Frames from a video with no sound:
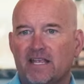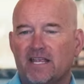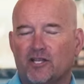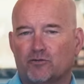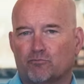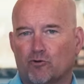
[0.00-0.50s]

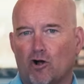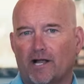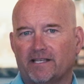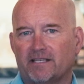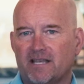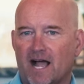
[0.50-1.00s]
It's
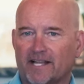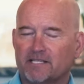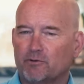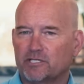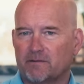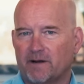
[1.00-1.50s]
brought not to
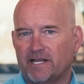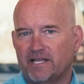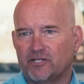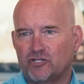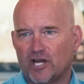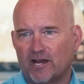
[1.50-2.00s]
put somebody
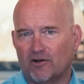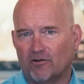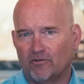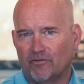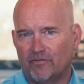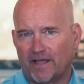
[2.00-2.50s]
in jail,
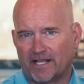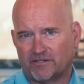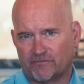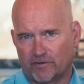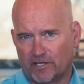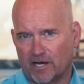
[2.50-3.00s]
that's
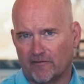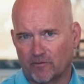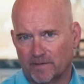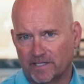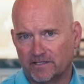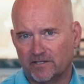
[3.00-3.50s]
for the
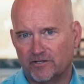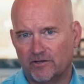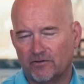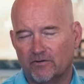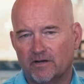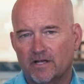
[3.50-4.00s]
government to
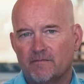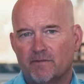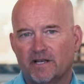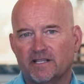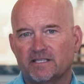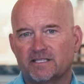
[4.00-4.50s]
do,
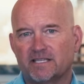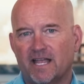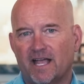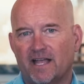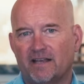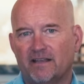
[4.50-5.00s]
but
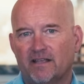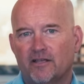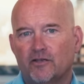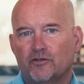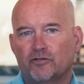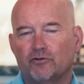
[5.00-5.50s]
instead
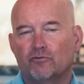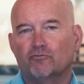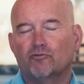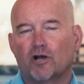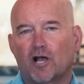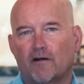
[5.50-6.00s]
to
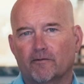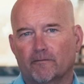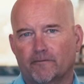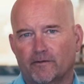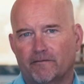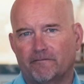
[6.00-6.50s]
recover
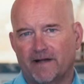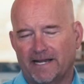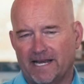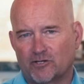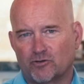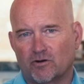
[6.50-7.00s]
for the
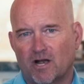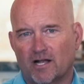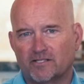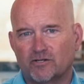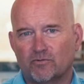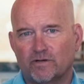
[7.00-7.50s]
financial
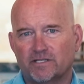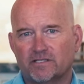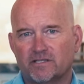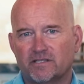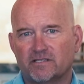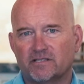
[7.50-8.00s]

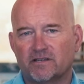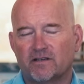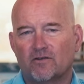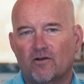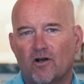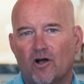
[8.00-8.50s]
consequences
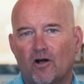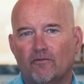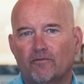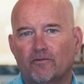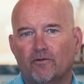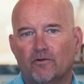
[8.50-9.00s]

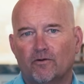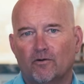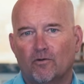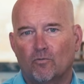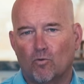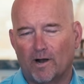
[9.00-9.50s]
of
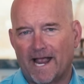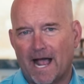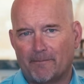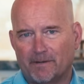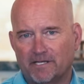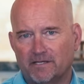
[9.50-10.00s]
what
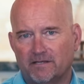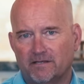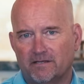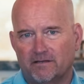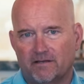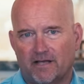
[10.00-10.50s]
happened
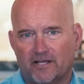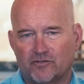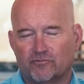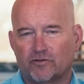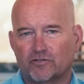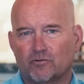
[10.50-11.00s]
as a
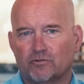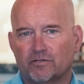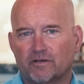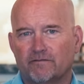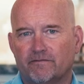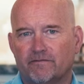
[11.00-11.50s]
result of